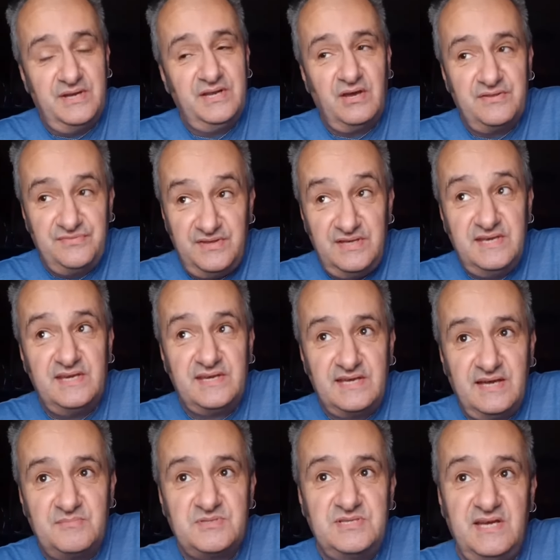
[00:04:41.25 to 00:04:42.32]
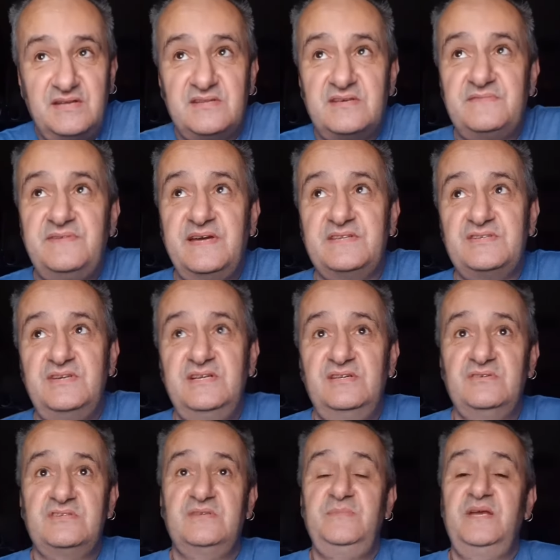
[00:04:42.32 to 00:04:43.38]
And I think it comes down to the fact that it looked to